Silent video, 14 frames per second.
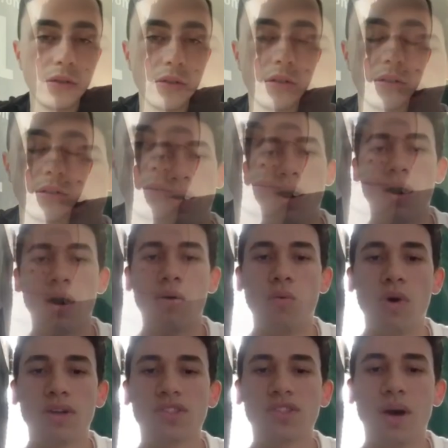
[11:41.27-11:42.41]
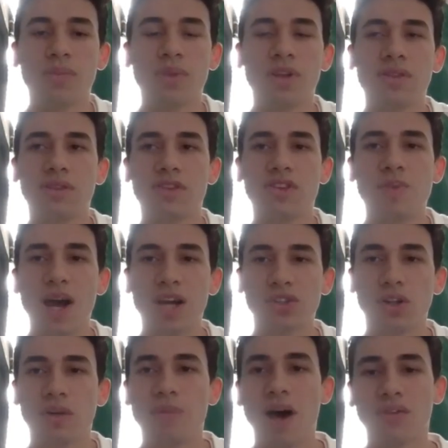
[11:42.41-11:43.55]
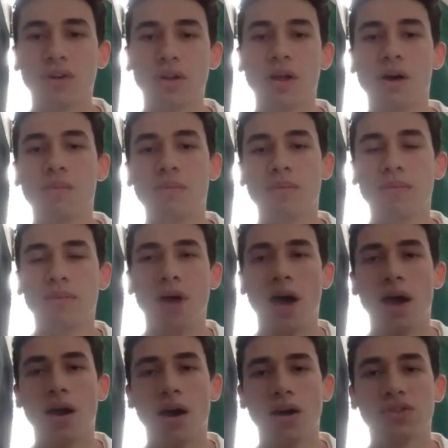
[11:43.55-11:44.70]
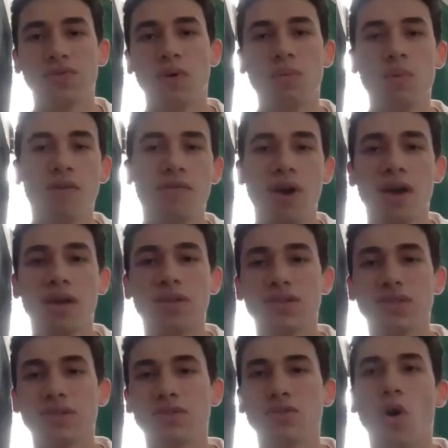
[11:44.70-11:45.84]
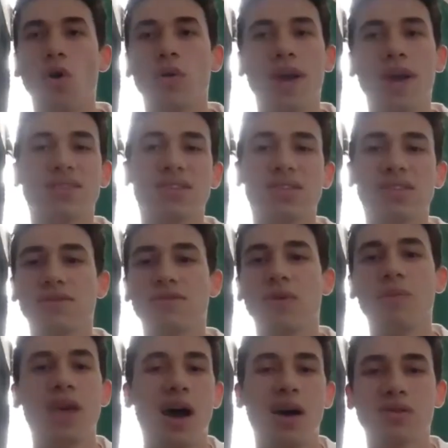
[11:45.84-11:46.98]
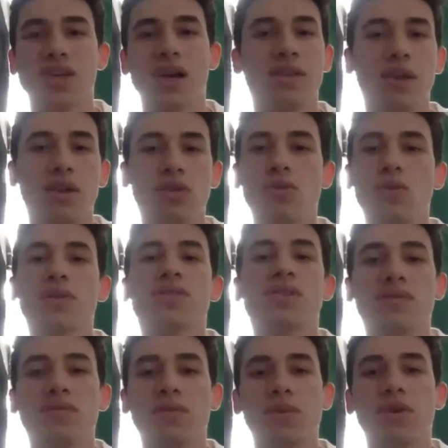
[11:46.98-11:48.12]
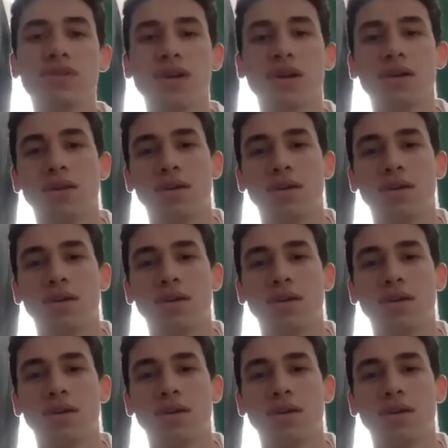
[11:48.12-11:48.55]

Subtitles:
So now, what is something special about the club that us football fans don't get to see from the outside that you can see from the inside?